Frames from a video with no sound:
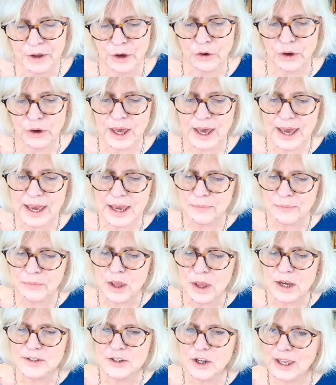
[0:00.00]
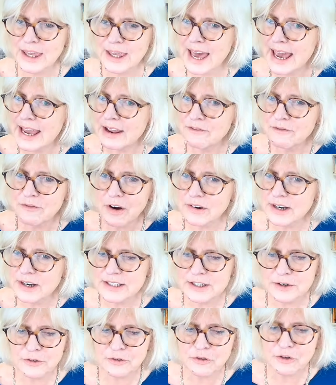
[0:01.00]
Okay, so again, very
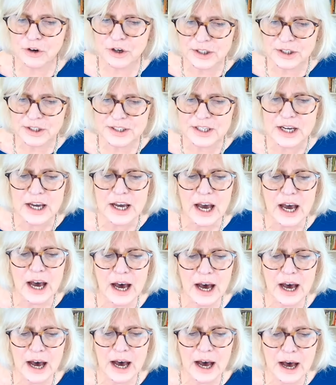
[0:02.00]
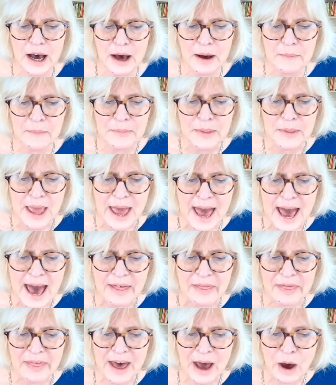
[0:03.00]
different. And
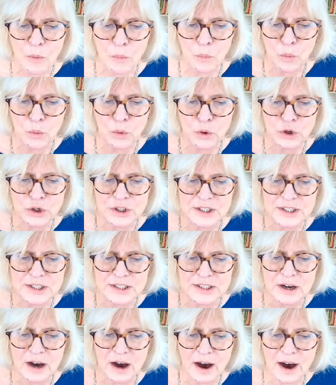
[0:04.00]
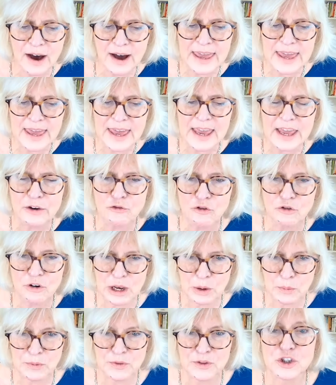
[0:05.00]
that would tie in
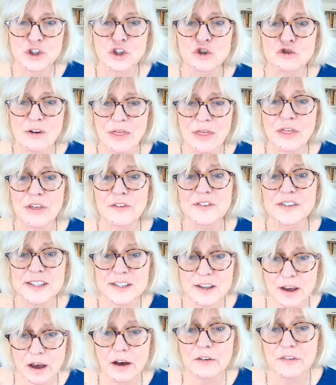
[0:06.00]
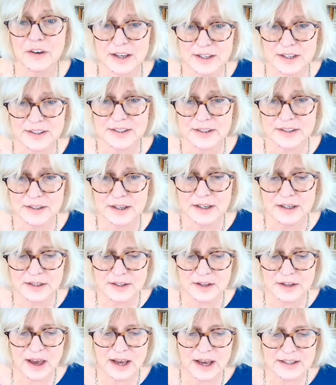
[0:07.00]
really with the strength of service.
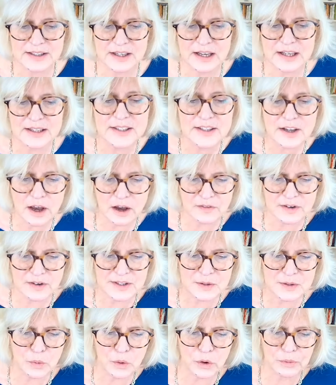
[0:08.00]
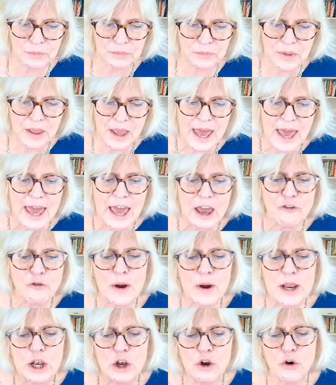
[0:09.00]
So that's a service one.
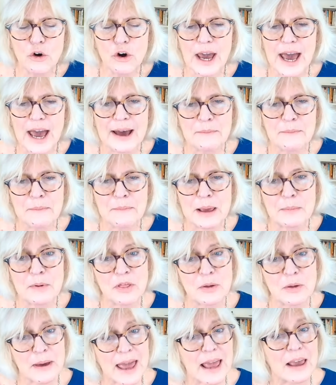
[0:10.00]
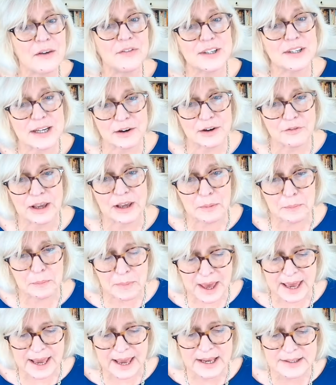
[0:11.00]
If we look at maybe the behaviour delivering
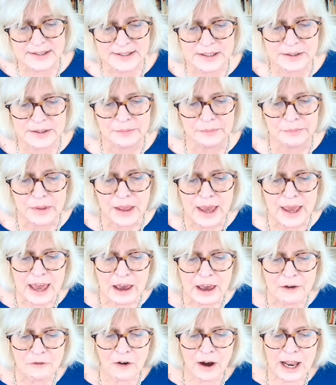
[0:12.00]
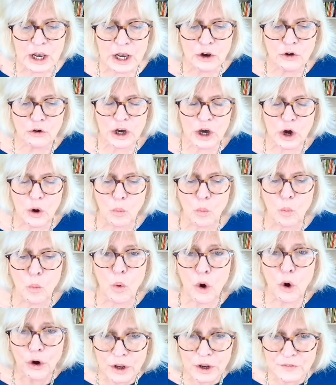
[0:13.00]
at pace, if I look at
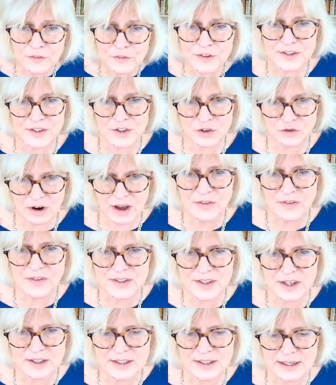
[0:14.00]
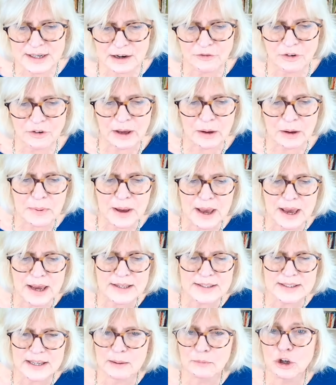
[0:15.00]
one of the strengths under delivering at
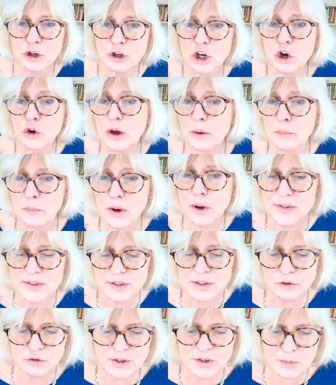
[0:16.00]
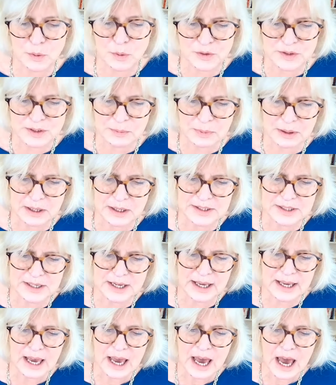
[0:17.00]
pace, I'm going to look at personal
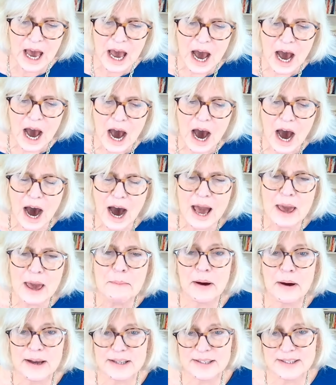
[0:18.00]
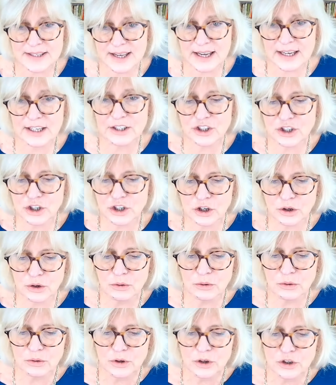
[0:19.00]
responsibility, I might say to
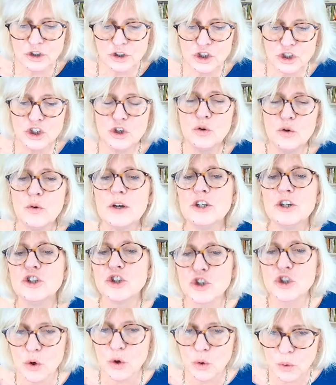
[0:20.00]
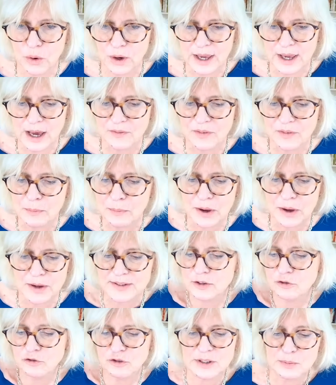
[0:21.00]
you, do you enjoy having
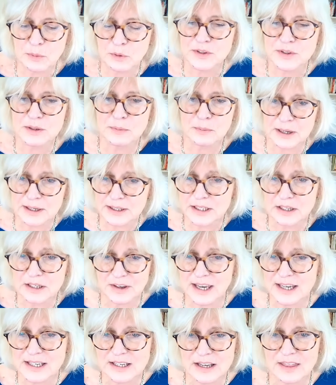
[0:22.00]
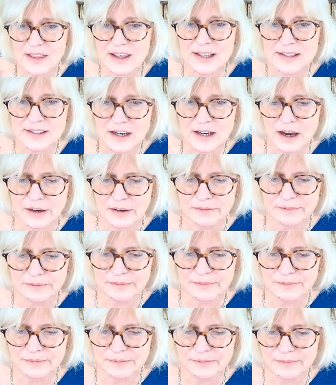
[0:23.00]
personal responsibility for getting things done?
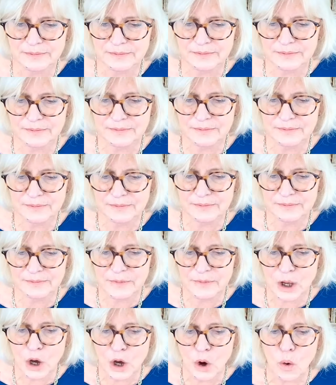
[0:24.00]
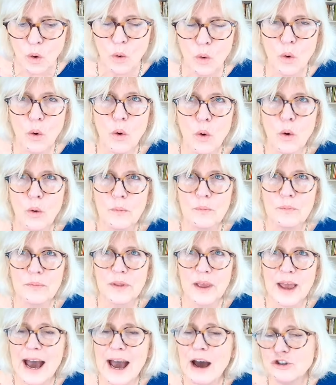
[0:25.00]
Or
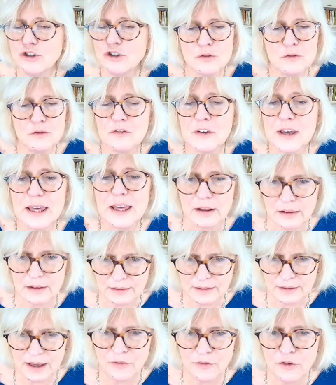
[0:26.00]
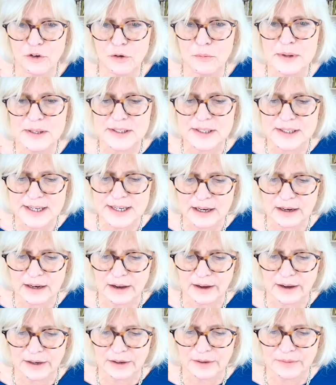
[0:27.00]
how do you feel if you miss a
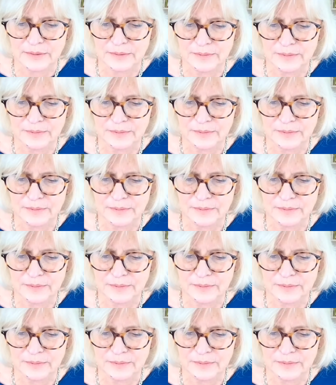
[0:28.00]
deadline?